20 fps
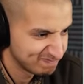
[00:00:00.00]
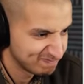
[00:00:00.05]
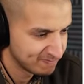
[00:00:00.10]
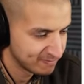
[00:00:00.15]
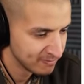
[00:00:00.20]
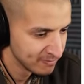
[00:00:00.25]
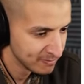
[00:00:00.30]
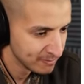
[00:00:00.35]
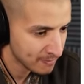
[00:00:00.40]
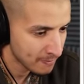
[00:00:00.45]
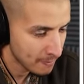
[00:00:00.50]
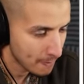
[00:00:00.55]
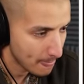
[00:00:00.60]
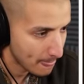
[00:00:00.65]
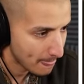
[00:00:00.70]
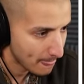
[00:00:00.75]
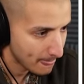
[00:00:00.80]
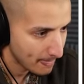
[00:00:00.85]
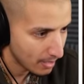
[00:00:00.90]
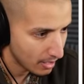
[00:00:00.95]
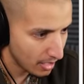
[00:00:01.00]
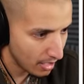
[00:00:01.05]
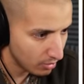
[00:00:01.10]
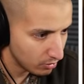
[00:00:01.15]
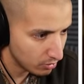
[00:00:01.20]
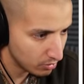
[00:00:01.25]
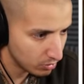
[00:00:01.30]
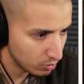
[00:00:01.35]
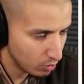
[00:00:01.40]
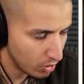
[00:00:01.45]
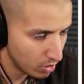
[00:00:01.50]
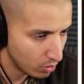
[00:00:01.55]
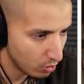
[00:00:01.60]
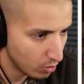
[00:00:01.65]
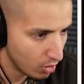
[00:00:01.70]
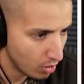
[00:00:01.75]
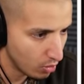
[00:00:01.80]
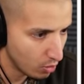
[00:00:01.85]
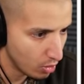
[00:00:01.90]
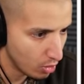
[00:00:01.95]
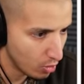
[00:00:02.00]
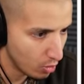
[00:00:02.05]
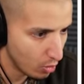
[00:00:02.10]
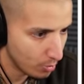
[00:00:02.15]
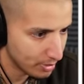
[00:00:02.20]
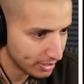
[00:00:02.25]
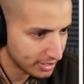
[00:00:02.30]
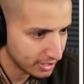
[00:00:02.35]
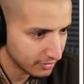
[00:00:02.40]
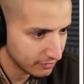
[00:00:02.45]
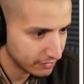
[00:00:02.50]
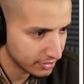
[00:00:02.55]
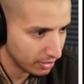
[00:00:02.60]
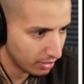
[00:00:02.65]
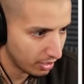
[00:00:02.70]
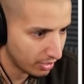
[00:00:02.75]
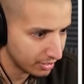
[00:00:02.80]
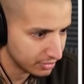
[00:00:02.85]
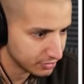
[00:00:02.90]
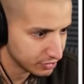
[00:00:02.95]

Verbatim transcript: This. Uh, whoa, whoa, whoa, whoa! Be careful now. All right, huh?